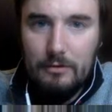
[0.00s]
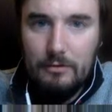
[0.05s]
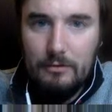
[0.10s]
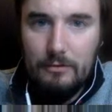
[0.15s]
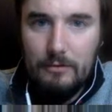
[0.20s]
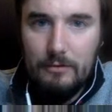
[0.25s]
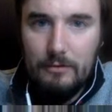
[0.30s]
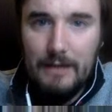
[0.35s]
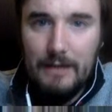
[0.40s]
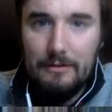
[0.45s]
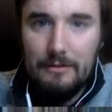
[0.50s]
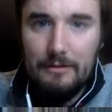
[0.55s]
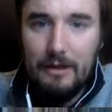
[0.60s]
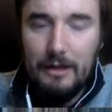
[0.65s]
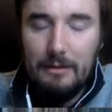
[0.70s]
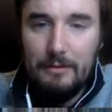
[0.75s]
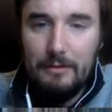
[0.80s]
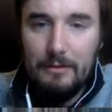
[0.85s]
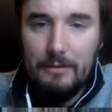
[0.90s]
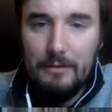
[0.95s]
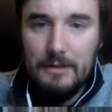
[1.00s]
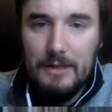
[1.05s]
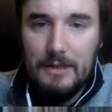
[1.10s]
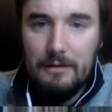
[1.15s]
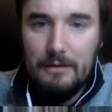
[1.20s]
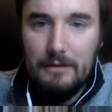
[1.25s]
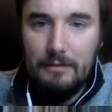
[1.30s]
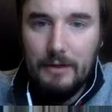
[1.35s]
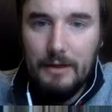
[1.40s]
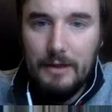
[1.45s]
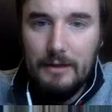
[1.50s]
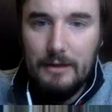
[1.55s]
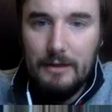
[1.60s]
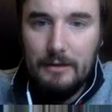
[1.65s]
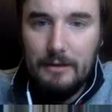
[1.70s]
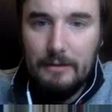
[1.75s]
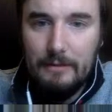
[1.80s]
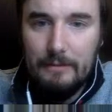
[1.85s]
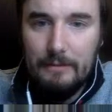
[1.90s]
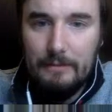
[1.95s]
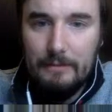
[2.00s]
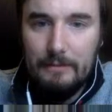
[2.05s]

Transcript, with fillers: Great setup of the teeth right here.